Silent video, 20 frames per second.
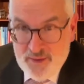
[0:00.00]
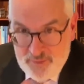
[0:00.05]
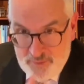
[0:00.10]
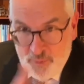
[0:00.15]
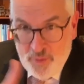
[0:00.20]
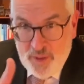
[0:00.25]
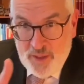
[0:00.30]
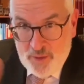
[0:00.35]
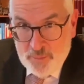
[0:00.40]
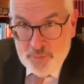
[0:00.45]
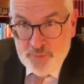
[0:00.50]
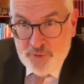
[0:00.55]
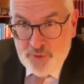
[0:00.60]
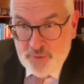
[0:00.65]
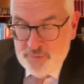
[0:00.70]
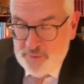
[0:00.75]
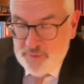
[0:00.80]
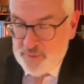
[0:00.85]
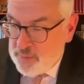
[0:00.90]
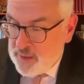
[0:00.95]
we
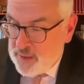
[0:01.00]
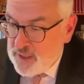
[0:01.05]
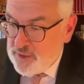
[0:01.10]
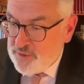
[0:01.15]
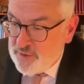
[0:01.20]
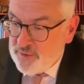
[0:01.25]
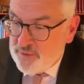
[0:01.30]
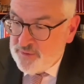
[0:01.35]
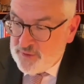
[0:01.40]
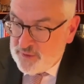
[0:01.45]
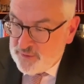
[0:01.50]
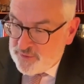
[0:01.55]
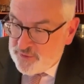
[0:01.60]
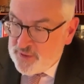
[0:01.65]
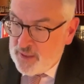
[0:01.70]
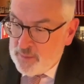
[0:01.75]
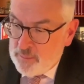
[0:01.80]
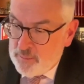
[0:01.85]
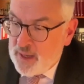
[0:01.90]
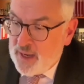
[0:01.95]
observe the patient, it's
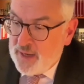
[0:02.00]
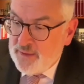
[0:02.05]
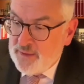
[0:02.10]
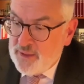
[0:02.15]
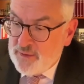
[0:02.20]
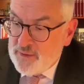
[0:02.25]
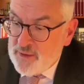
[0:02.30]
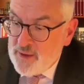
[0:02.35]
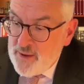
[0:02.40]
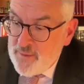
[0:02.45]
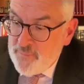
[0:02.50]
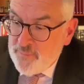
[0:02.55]
still blinded,